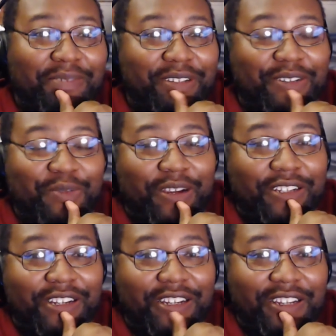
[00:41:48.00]

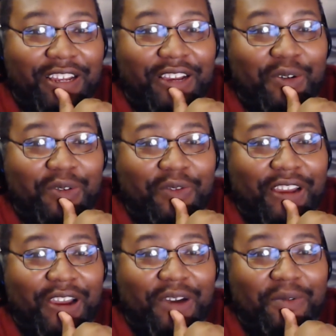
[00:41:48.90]
situation and it goes for the
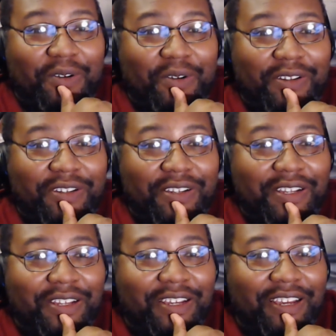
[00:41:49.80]
Cowboys
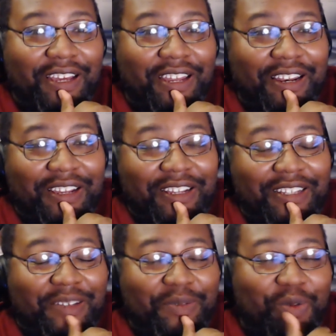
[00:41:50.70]
and it
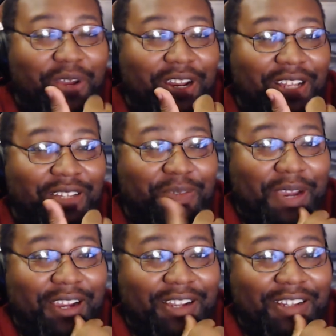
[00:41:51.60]
leads them to win against the
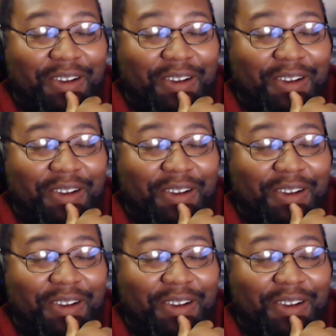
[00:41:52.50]
Packers? How would you